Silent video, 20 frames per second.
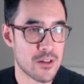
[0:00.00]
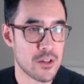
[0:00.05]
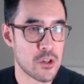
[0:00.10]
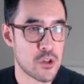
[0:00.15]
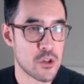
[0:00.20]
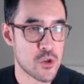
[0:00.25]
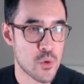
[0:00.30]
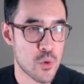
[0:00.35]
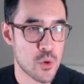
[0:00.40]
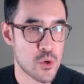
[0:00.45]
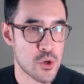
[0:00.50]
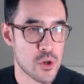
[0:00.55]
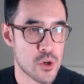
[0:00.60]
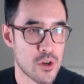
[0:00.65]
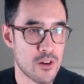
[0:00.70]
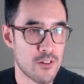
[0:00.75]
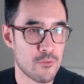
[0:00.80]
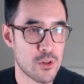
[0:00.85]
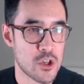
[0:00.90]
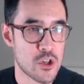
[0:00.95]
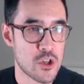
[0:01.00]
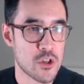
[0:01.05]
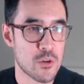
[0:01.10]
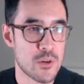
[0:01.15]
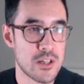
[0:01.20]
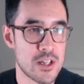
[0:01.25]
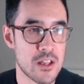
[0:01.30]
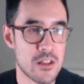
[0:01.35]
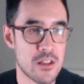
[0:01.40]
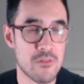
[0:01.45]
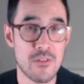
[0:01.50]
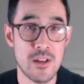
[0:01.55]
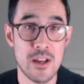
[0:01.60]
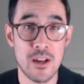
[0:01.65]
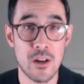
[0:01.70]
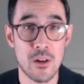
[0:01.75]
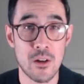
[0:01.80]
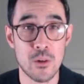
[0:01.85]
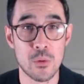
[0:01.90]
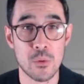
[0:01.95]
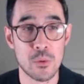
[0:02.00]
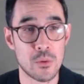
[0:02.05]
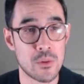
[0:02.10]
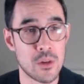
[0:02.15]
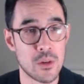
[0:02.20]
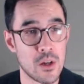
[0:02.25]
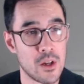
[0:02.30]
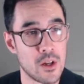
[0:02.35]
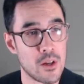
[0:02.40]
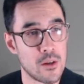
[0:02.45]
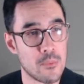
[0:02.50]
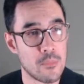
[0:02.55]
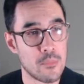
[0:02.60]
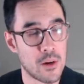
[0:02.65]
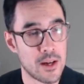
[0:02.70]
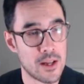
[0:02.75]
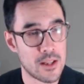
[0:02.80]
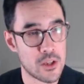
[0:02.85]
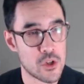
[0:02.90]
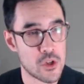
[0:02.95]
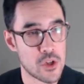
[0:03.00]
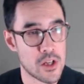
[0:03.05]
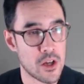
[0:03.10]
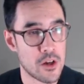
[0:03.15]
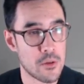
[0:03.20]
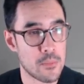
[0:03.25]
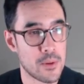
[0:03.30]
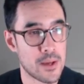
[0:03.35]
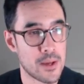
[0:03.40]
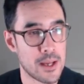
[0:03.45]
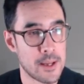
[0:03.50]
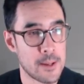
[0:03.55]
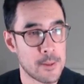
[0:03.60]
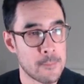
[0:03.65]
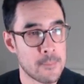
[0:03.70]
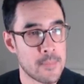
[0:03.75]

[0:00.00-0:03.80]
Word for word: and Georgia, of which twenty-three are held by the G O P.